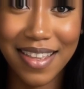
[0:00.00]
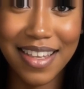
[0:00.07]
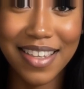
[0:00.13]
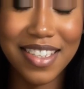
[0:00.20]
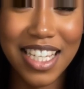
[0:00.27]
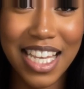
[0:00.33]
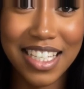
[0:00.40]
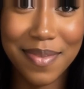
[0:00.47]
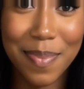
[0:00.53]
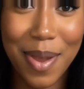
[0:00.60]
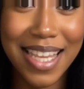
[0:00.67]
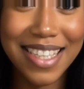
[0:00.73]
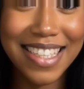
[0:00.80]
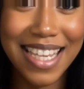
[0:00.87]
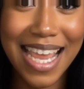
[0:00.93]
Takes
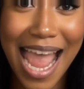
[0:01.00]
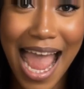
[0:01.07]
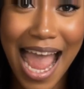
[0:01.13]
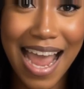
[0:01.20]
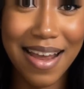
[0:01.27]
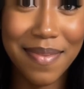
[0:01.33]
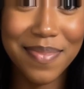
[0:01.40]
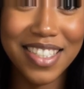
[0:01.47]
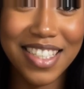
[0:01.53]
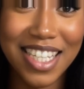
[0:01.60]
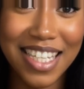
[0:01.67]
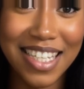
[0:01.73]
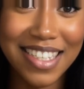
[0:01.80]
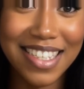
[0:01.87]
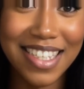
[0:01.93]
place in Adams,
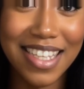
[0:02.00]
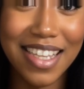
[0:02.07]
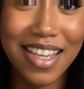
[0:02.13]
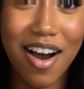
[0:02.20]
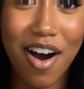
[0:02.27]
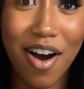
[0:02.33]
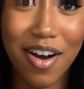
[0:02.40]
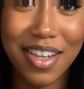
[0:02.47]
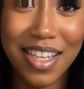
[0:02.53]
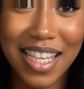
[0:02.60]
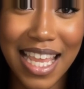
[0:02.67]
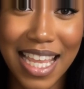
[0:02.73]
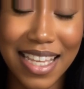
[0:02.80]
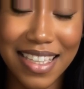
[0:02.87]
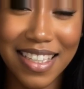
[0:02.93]
Tennessee, early
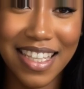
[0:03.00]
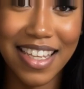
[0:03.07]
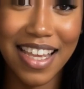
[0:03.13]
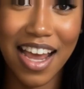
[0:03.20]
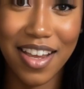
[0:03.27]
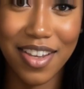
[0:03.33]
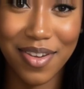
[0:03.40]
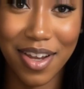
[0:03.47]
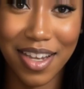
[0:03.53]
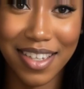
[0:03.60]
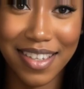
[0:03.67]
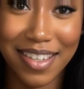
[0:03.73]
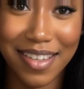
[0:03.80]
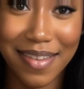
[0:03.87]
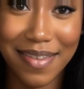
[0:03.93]

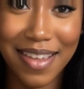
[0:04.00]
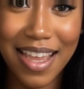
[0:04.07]
1800s.